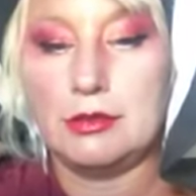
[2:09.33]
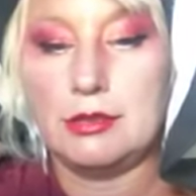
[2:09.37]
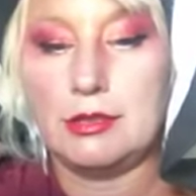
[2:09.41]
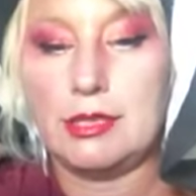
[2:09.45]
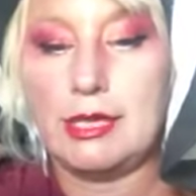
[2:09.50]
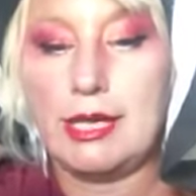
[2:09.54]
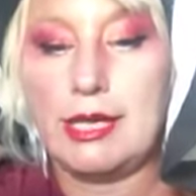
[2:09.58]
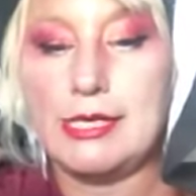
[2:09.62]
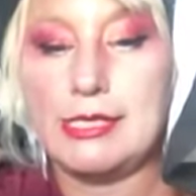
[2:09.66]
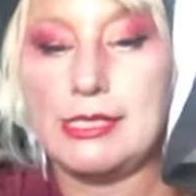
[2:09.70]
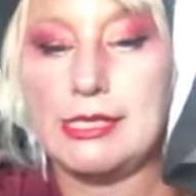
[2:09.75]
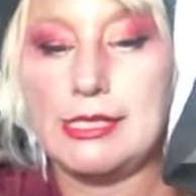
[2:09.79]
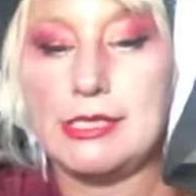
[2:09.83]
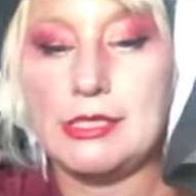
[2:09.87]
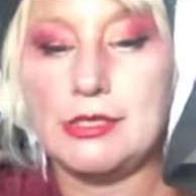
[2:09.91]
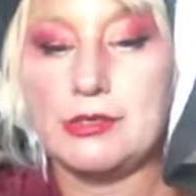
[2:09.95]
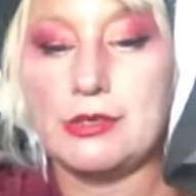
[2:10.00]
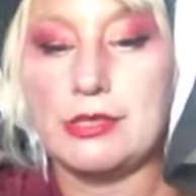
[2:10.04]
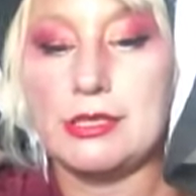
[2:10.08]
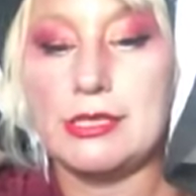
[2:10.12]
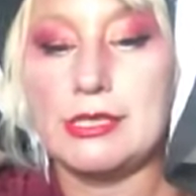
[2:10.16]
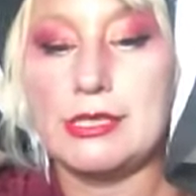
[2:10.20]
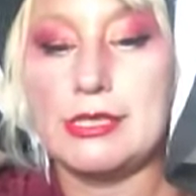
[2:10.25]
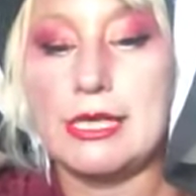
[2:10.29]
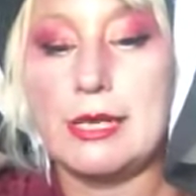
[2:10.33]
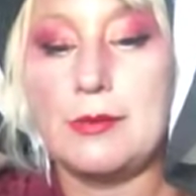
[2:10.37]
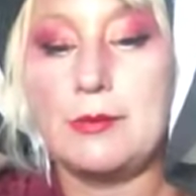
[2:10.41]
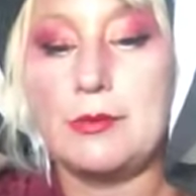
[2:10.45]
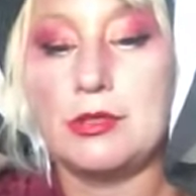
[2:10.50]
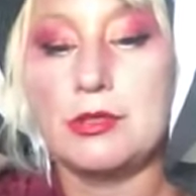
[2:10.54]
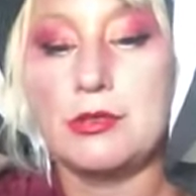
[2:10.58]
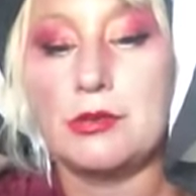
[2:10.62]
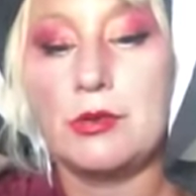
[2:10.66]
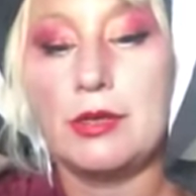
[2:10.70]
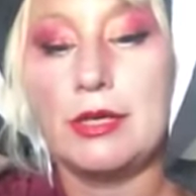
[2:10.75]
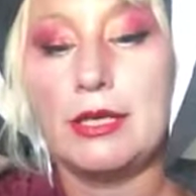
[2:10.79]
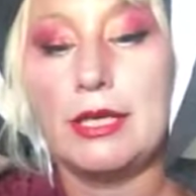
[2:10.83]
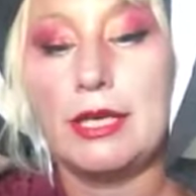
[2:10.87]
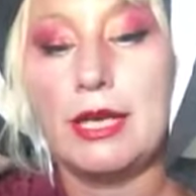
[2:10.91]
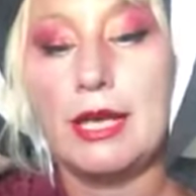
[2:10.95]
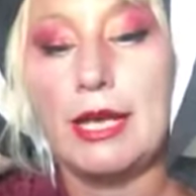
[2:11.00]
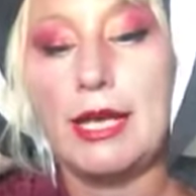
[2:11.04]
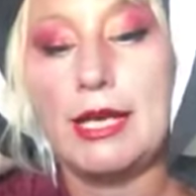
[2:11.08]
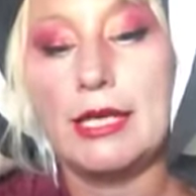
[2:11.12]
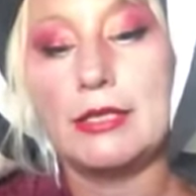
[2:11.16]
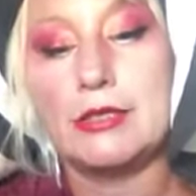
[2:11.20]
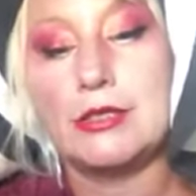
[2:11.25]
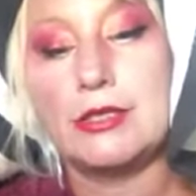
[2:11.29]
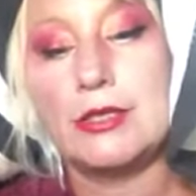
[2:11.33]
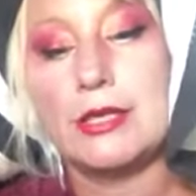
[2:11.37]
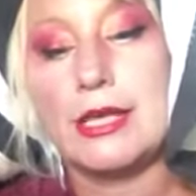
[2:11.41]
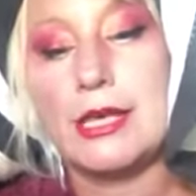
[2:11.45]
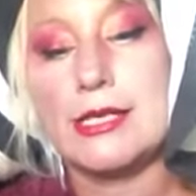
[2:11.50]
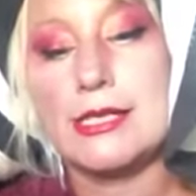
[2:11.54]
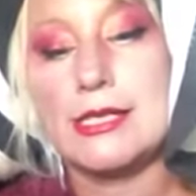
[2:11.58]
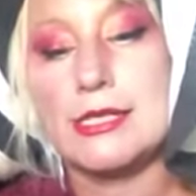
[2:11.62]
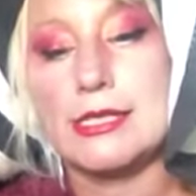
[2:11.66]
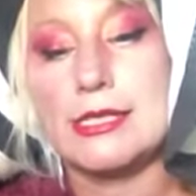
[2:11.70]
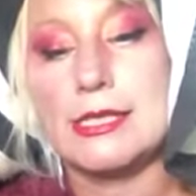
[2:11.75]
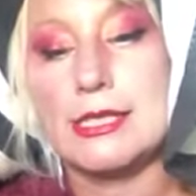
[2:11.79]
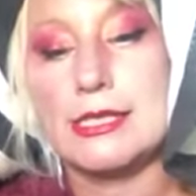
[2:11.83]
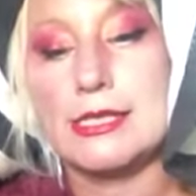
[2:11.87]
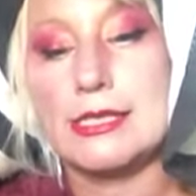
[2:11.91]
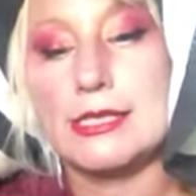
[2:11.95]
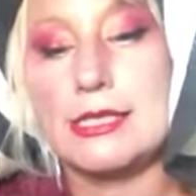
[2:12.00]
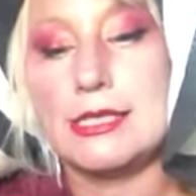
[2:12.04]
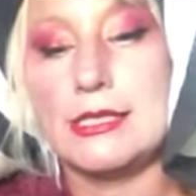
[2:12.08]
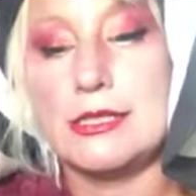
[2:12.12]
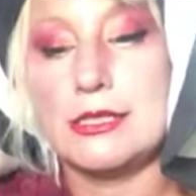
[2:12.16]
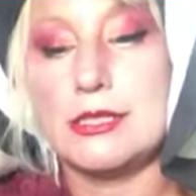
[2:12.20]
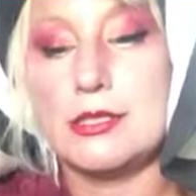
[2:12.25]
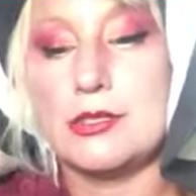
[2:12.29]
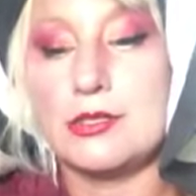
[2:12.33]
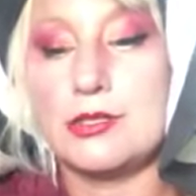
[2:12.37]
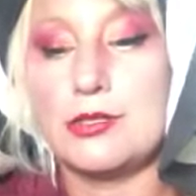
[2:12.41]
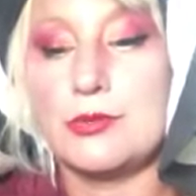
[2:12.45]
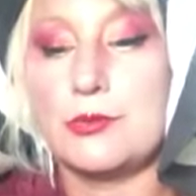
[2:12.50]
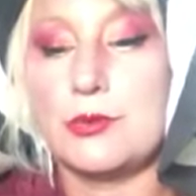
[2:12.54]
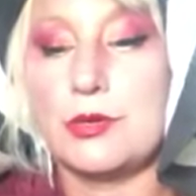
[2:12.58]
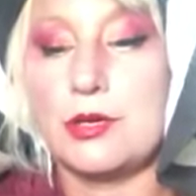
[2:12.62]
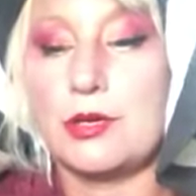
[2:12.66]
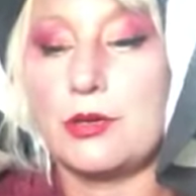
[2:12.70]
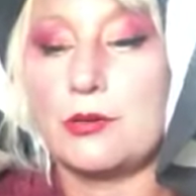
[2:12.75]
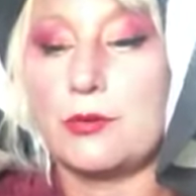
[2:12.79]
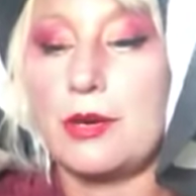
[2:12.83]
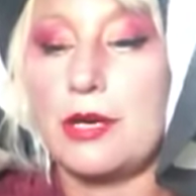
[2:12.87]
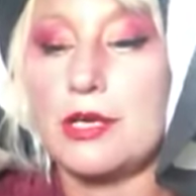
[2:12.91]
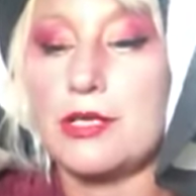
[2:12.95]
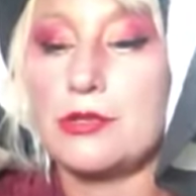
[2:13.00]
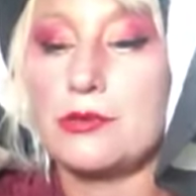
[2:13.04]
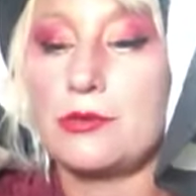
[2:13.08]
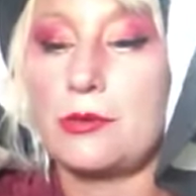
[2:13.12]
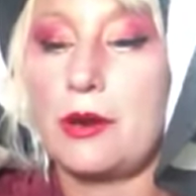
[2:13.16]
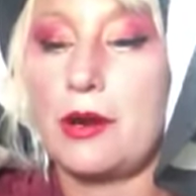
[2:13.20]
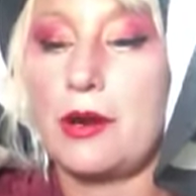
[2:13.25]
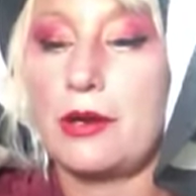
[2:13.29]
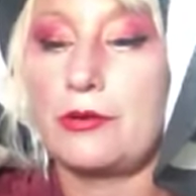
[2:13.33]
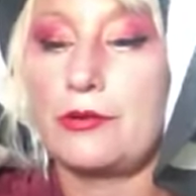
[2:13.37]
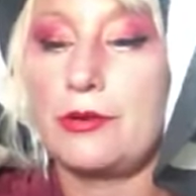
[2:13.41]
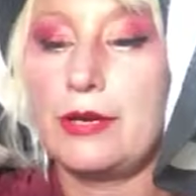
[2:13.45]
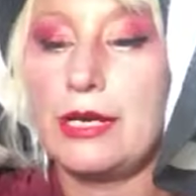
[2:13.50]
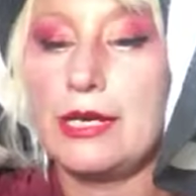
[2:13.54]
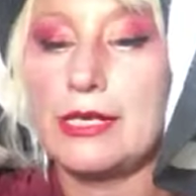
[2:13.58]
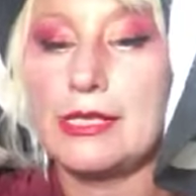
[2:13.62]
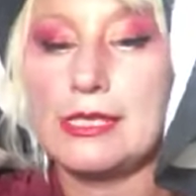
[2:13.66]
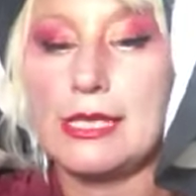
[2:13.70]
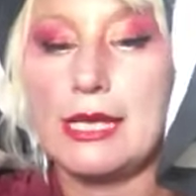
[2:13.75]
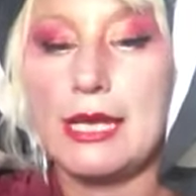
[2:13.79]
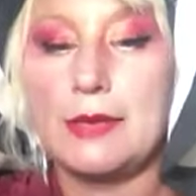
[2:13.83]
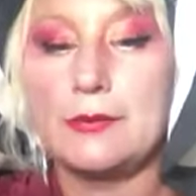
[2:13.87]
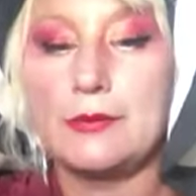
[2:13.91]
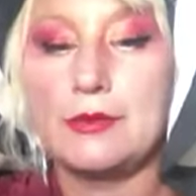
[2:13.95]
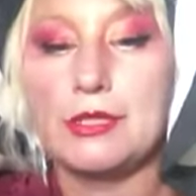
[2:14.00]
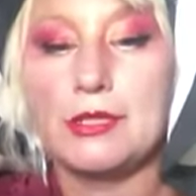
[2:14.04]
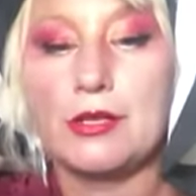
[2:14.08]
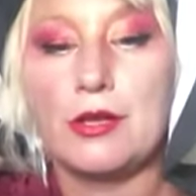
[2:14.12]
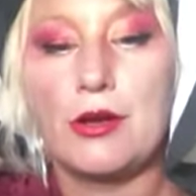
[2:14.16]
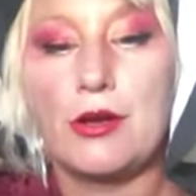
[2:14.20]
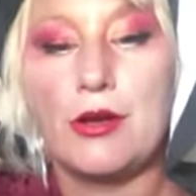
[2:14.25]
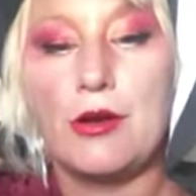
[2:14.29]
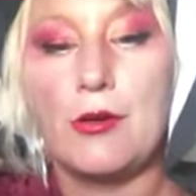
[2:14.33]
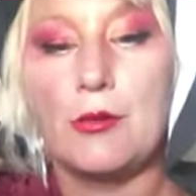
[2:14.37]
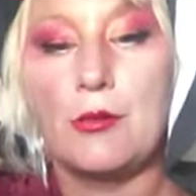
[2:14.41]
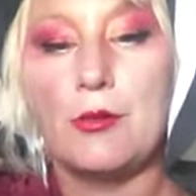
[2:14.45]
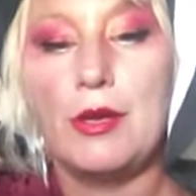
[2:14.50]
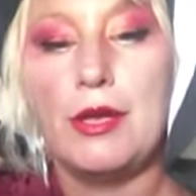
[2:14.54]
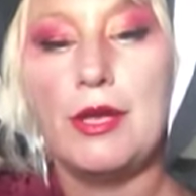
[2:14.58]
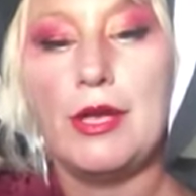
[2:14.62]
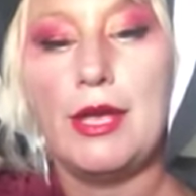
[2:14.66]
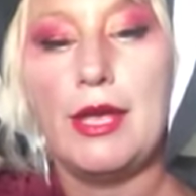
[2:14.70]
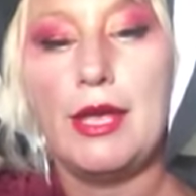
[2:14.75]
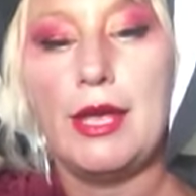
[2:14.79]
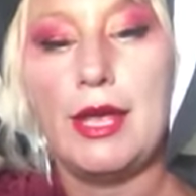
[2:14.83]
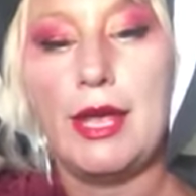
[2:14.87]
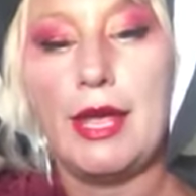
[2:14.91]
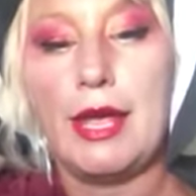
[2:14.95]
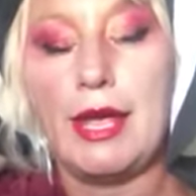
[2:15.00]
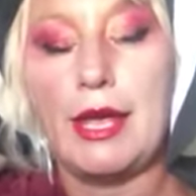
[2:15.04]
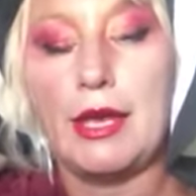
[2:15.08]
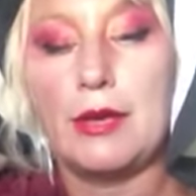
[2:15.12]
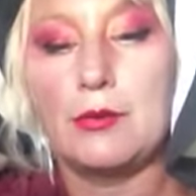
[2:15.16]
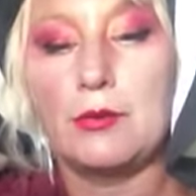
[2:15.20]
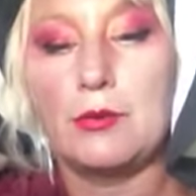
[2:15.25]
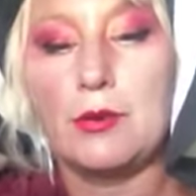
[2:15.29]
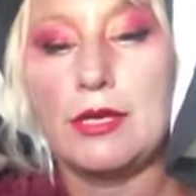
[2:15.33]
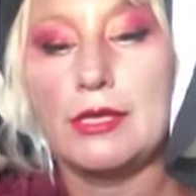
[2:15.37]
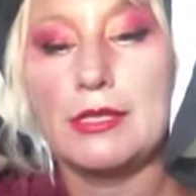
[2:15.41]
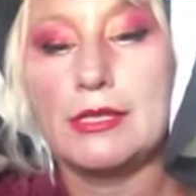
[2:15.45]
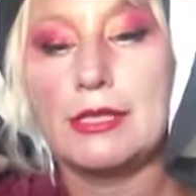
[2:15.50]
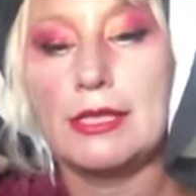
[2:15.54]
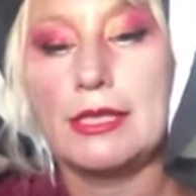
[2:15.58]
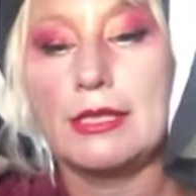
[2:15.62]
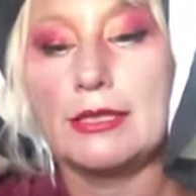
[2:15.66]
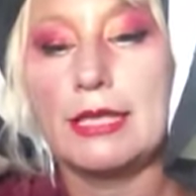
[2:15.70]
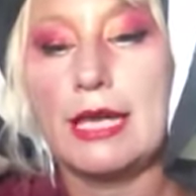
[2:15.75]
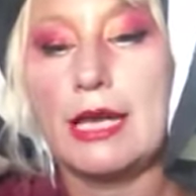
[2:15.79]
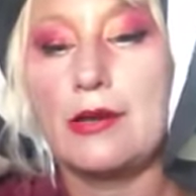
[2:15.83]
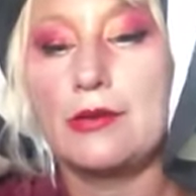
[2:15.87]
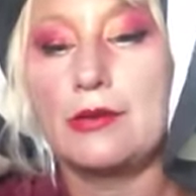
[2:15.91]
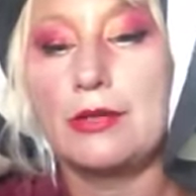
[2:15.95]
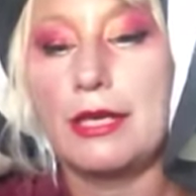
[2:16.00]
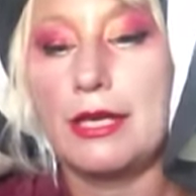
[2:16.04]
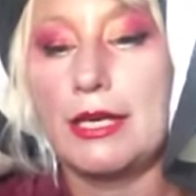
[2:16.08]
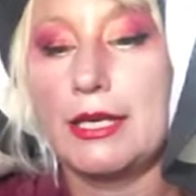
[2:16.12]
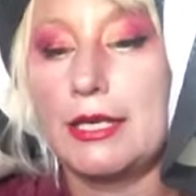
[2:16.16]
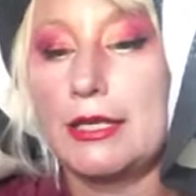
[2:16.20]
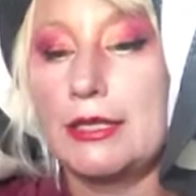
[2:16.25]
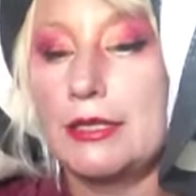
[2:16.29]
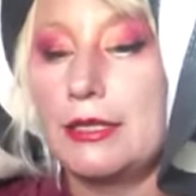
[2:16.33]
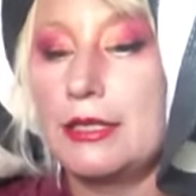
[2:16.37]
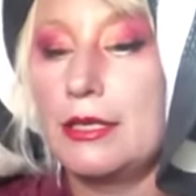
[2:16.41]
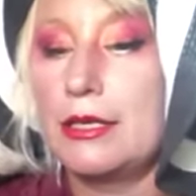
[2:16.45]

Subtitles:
Case history. December 28, 2016, social worker Roger Rodriguez came to the home and was allowed in.